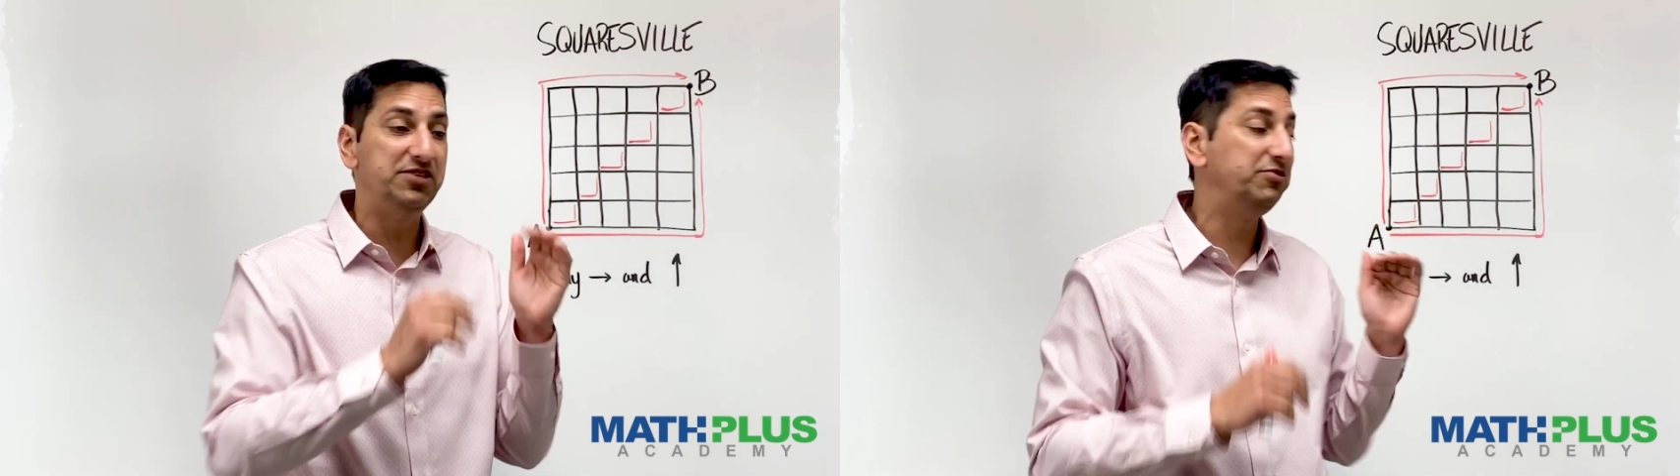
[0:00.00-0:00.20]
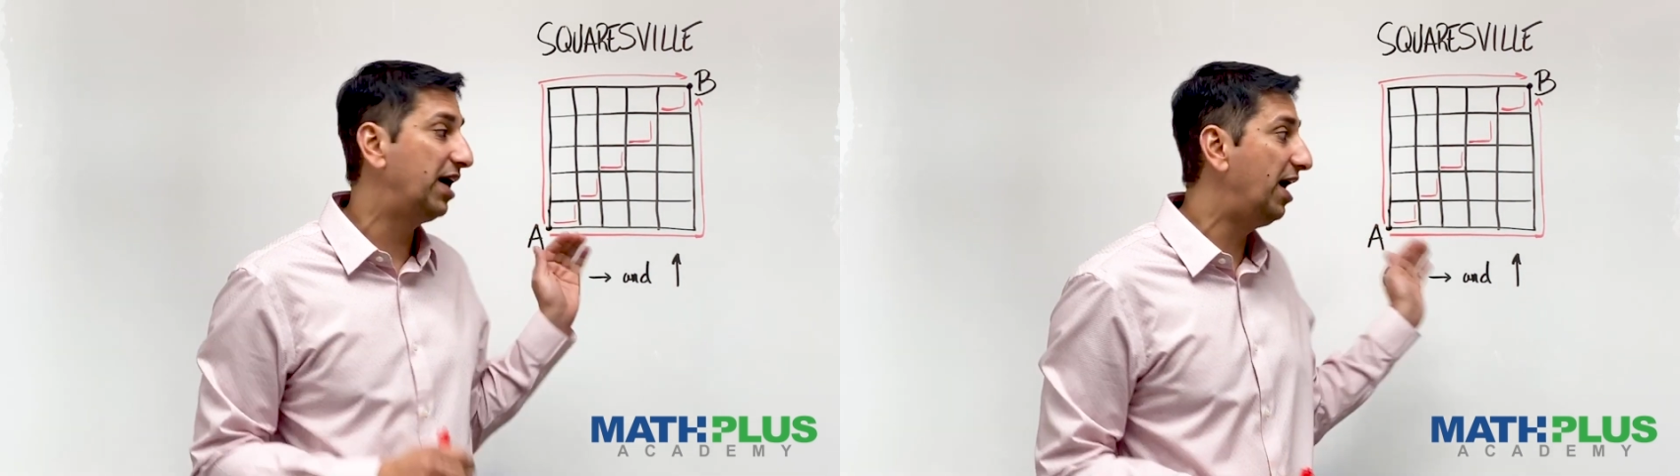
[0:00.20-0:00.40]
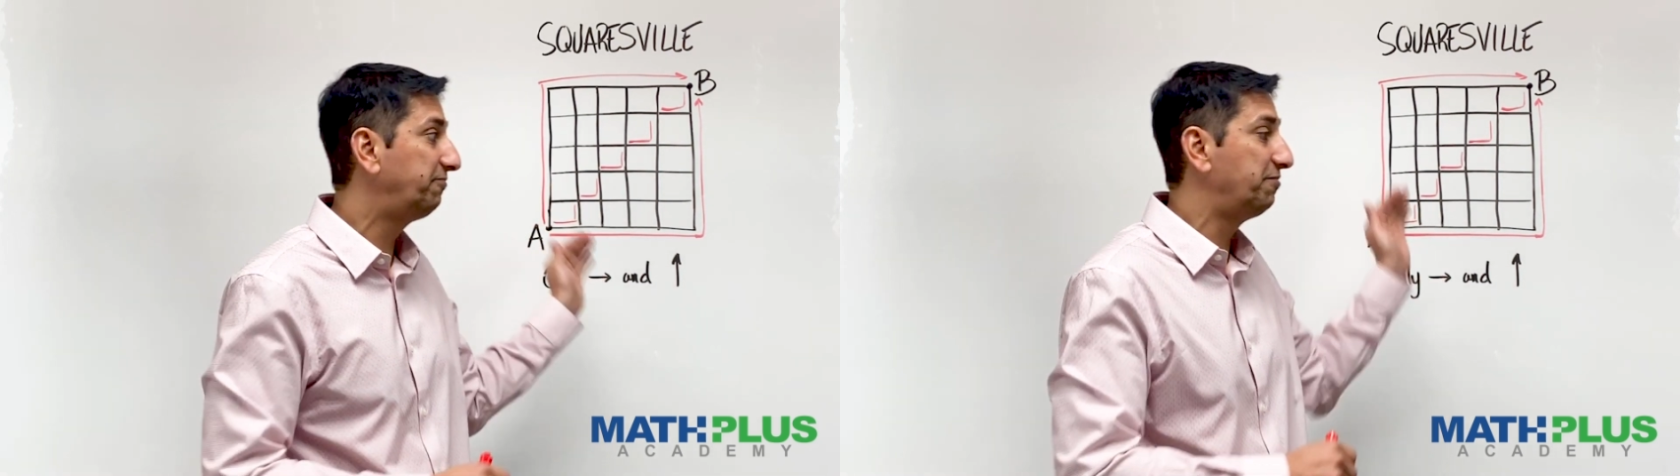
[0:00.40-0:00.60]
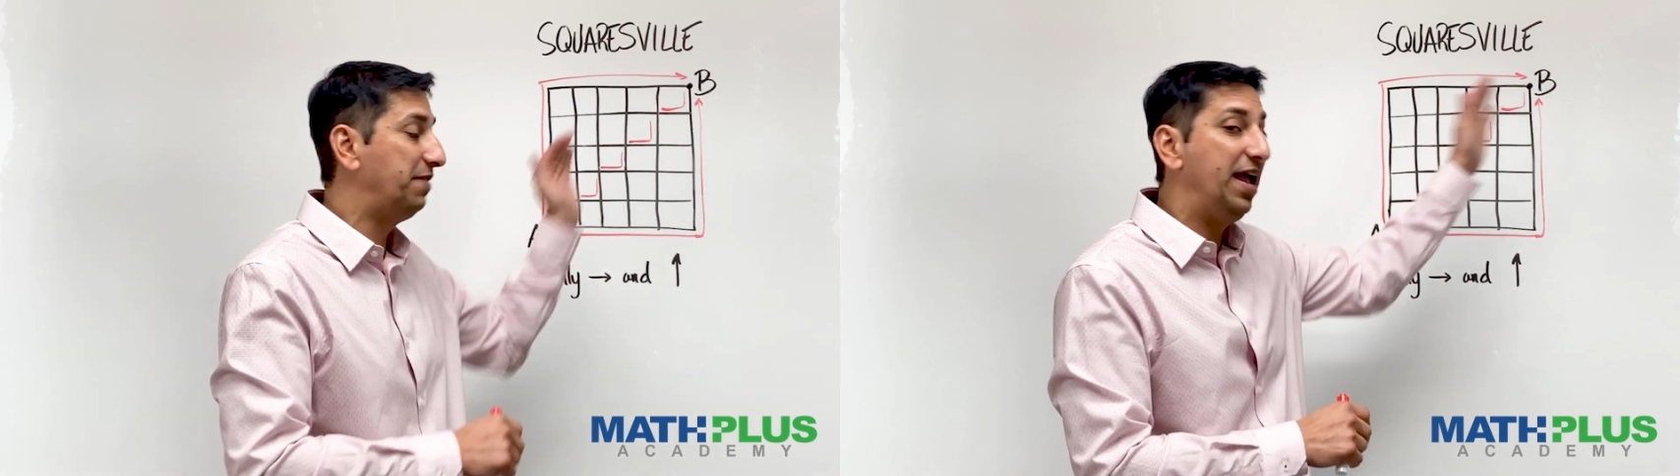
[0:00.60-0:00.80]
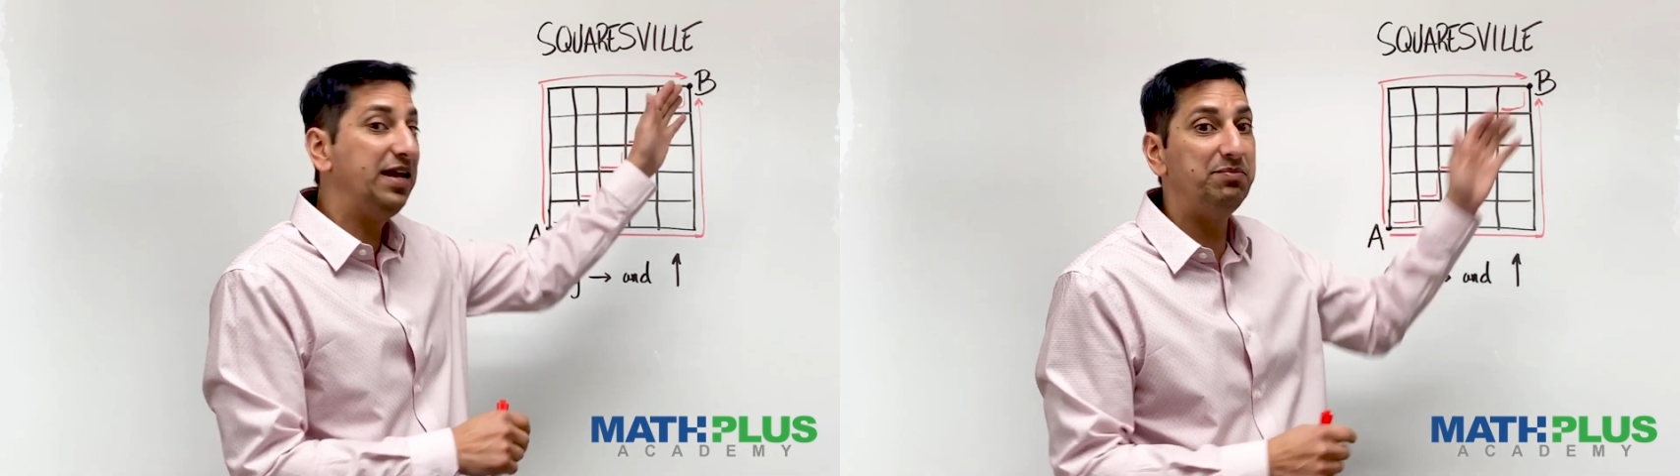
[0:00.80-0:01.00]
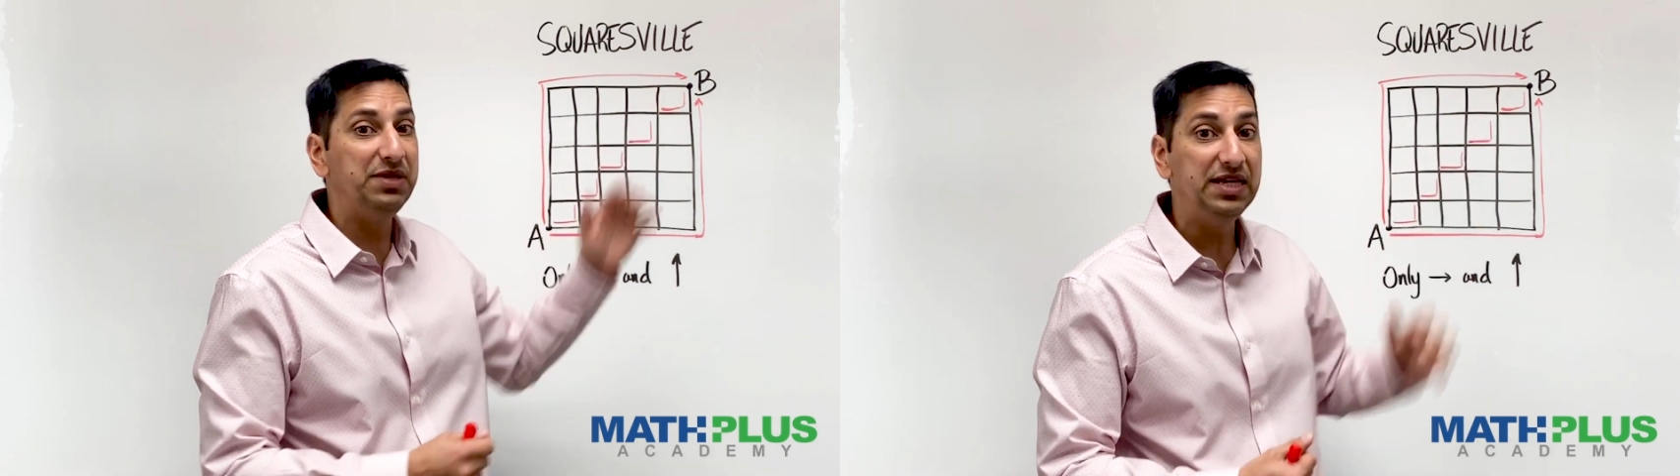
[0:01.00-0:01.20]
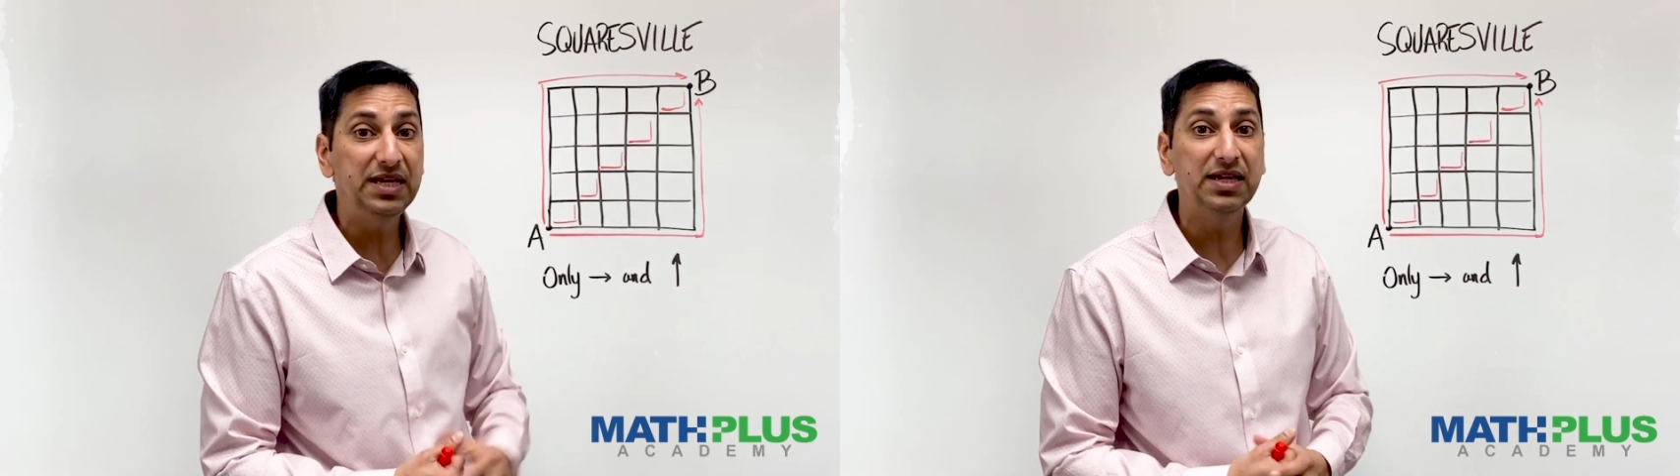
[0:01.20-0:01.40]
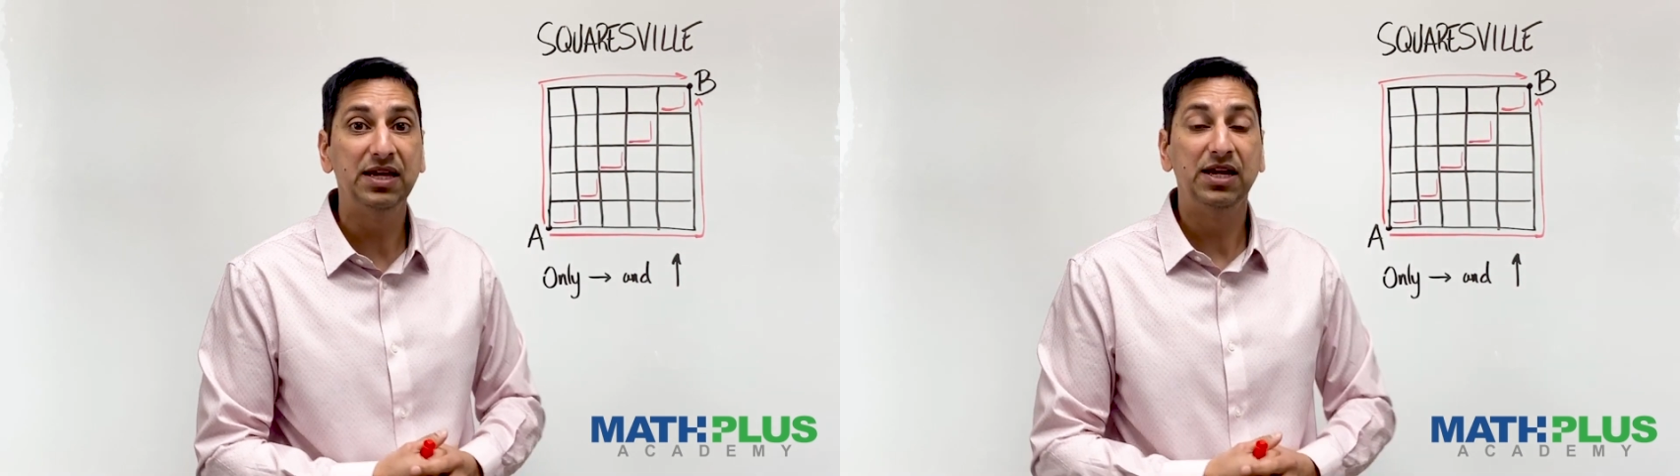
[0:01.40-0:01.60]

you got from A to B.